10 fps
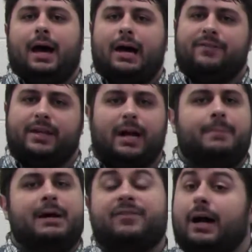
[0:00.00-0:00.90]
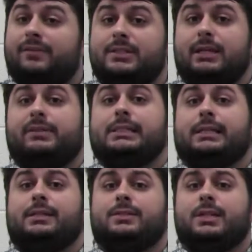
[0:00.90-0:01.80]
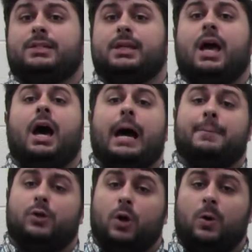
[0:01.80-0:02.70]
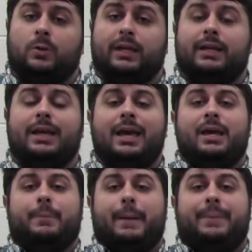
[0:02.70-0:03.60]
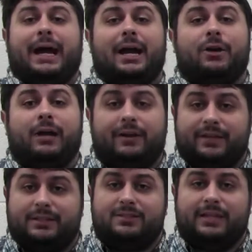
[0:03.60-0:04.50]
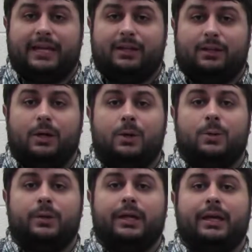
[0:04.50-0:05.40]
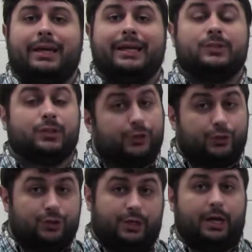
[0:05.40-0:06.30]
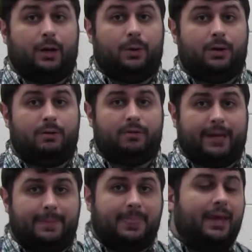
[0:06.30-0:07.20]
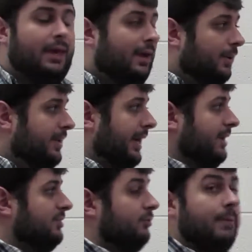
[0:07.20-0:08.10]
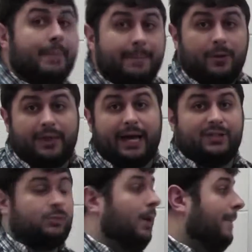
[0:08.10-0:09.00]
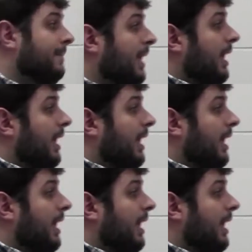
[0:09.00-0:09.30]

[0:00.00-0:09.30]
I've got my 5 to 7 sentences. I'm golden. My paragraph can stand alone. It's good to go, right? Okay, so remember that as well.